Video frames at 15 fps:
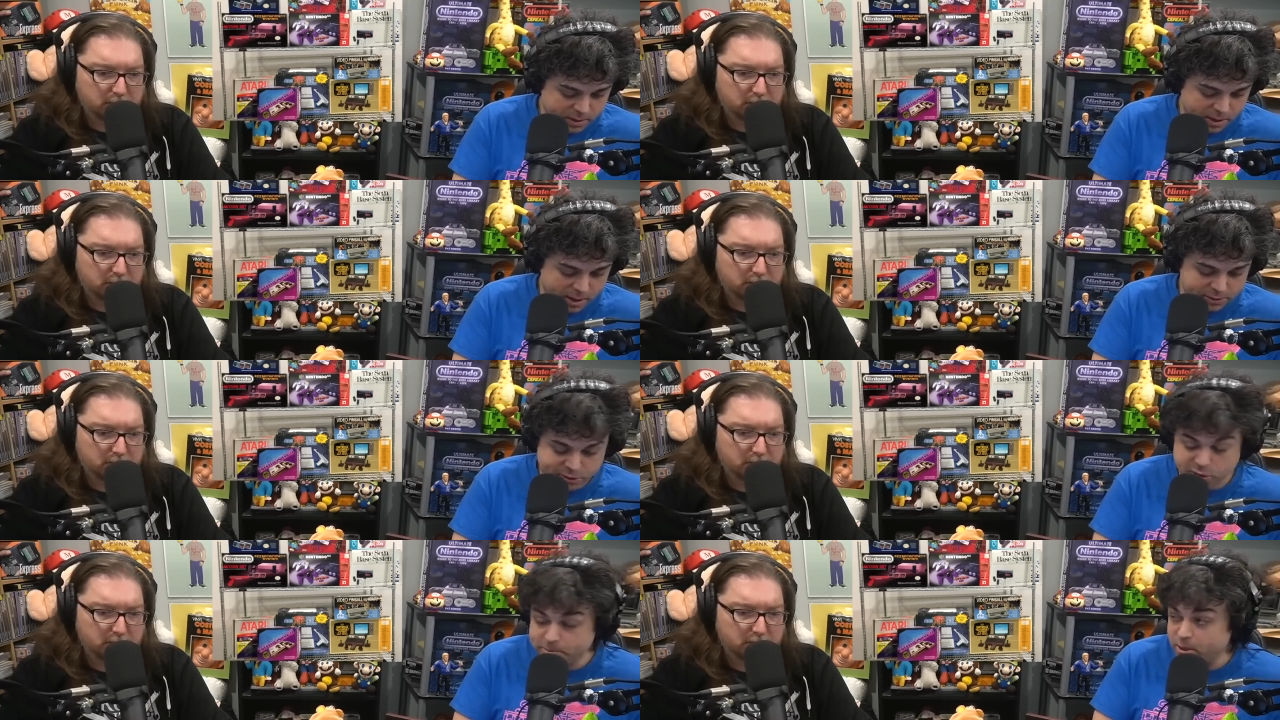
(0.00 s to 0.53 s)

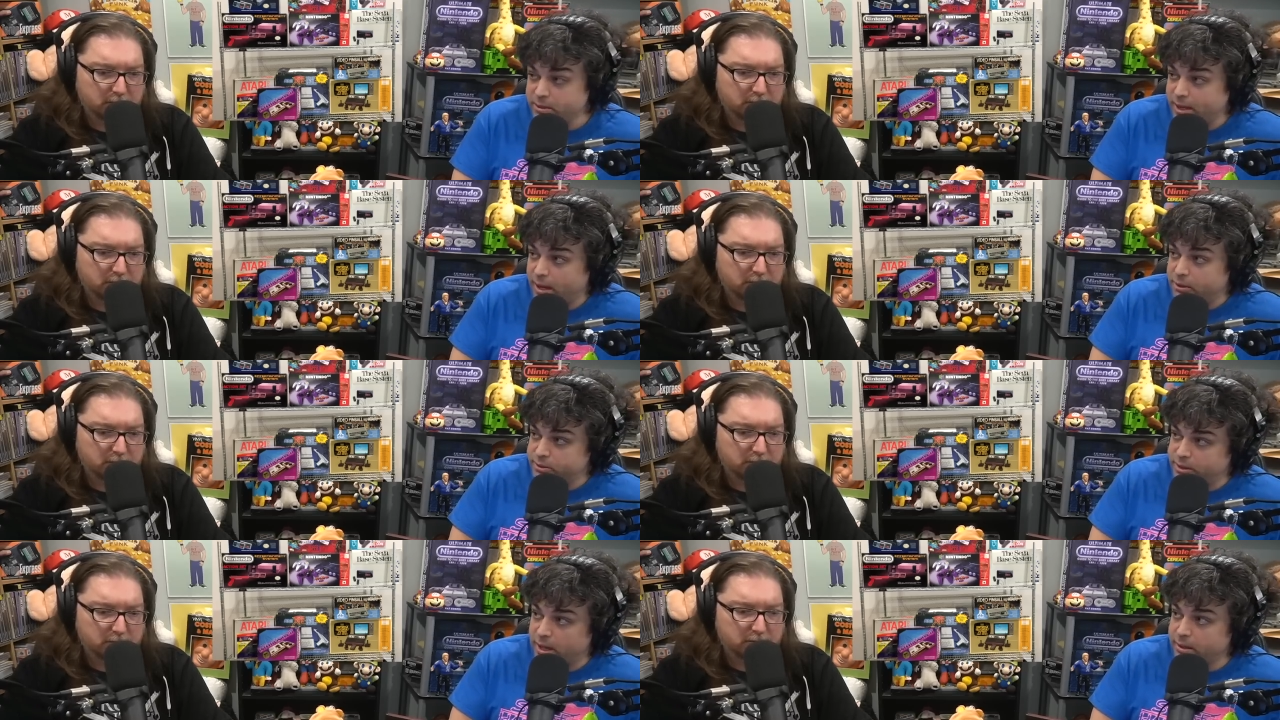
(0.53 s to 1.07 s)
Speaker 1: uh, Super
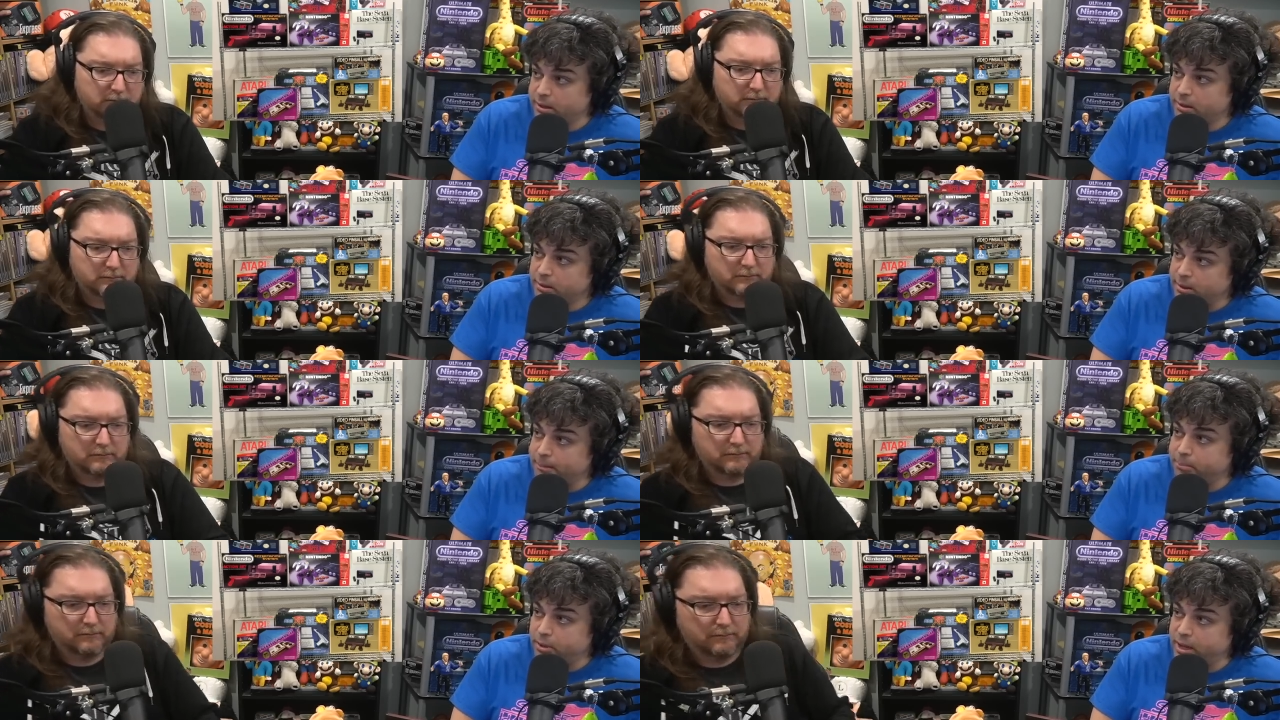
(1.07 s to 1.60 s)
Nintendo set
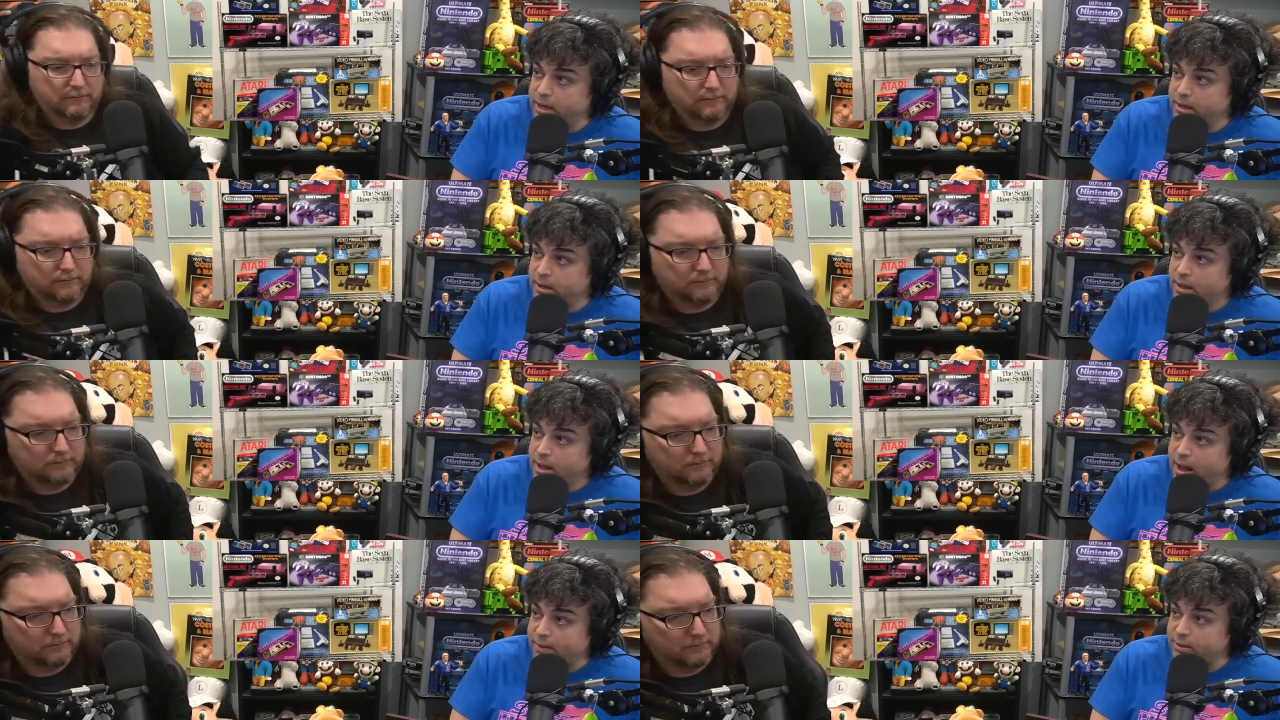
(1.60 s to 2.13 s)
complete.
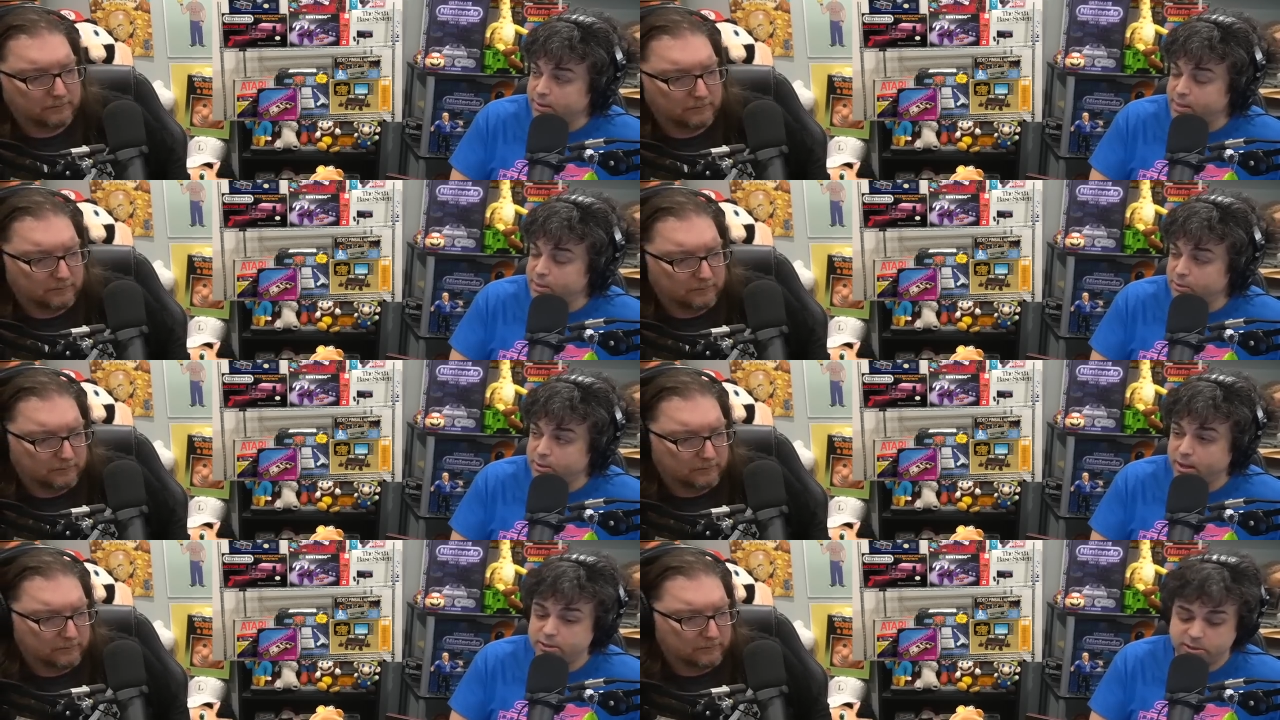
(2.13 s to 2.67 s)
Had the
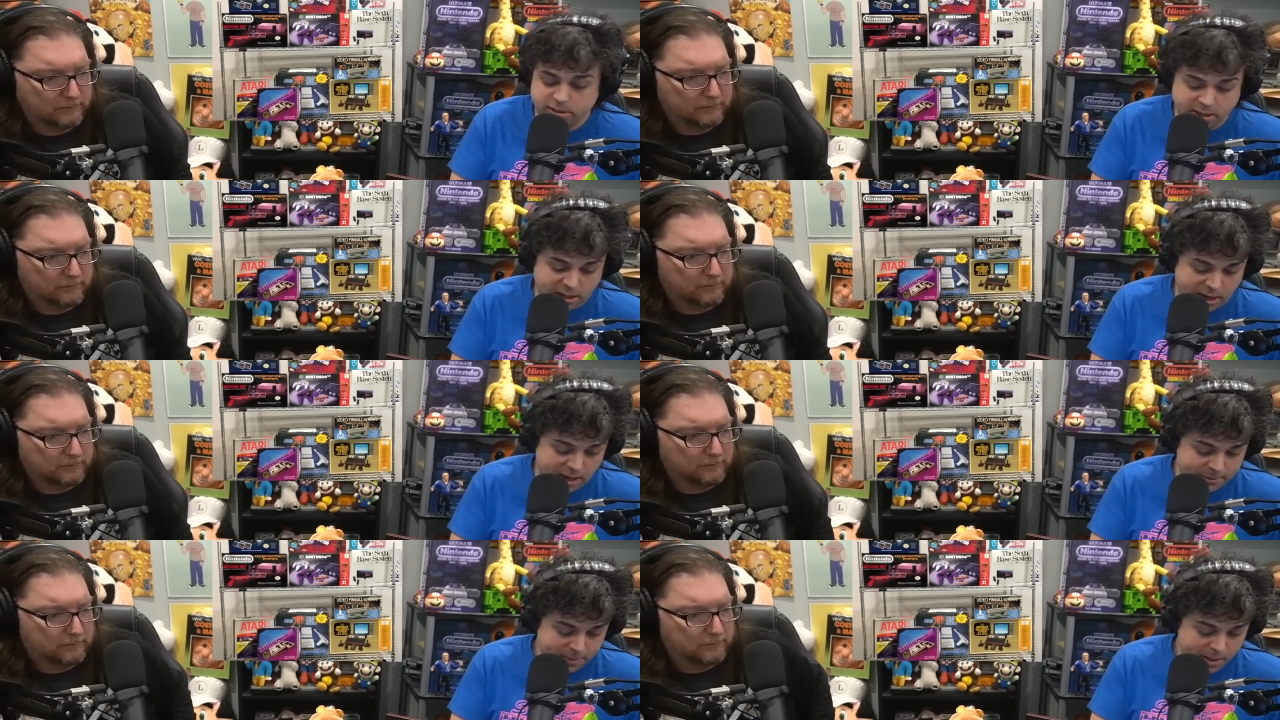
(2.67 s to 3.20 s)
Killer Cut
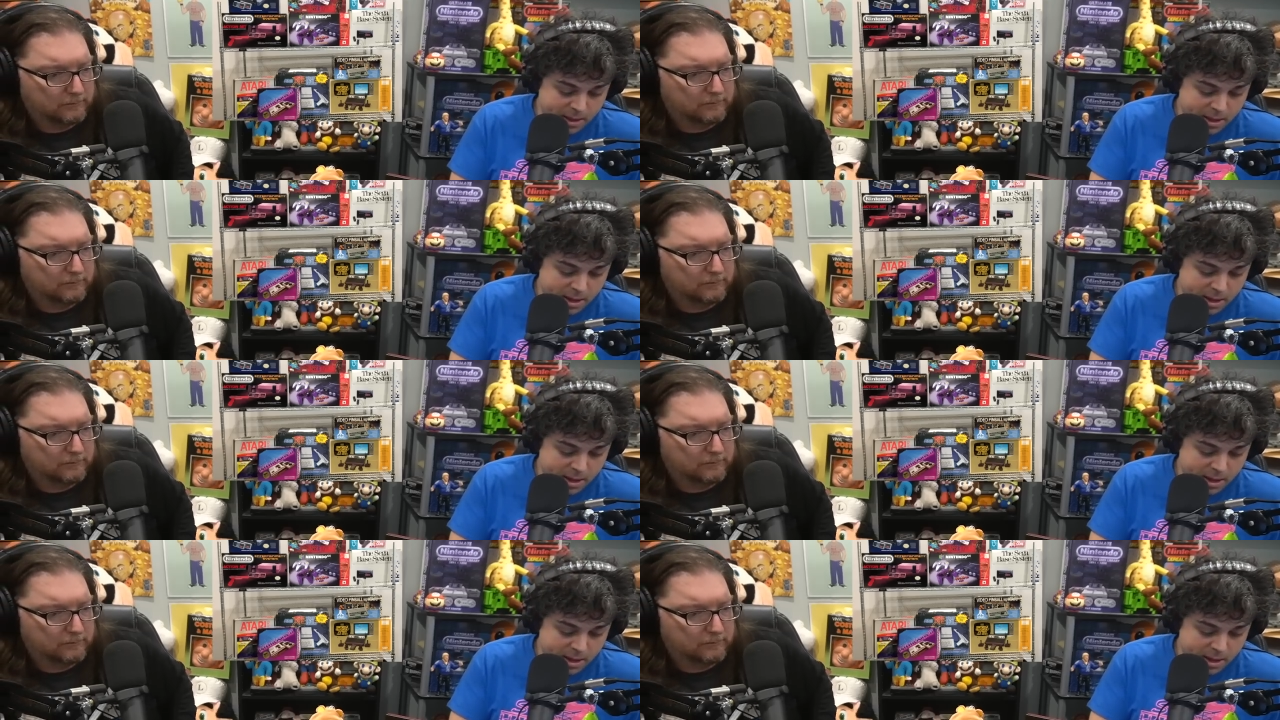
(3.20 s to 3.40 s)
CD.